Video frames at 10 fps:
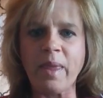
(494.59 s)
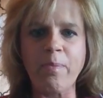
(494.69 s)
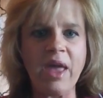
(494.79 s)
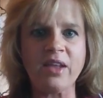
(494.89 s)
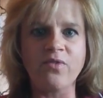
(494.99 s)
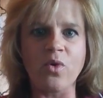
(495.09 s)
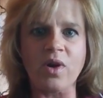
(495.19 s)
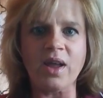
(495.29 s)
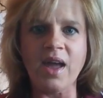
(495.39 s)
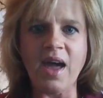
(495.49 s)
paid for
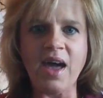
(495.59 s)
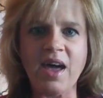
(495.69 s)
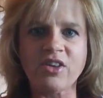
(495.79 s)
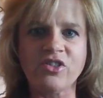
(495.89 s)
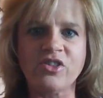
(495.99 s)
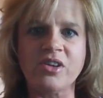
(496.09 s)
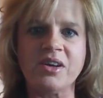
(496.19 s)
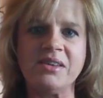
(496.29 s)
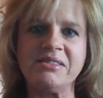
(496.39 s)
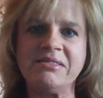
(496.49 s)
in cash.
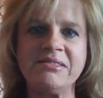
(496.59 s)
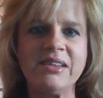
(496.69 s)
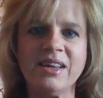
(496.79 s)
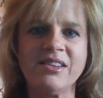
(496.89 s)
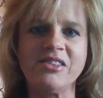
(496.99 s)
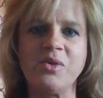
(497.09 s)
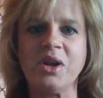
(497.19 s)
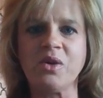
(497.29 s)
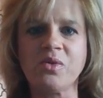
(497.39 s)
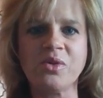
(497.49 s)
I get to go on
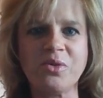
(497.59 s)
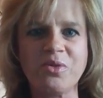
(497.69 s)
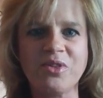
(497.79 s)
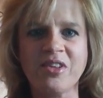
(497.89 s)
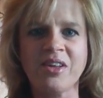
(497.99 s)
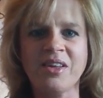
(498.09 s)
a cruise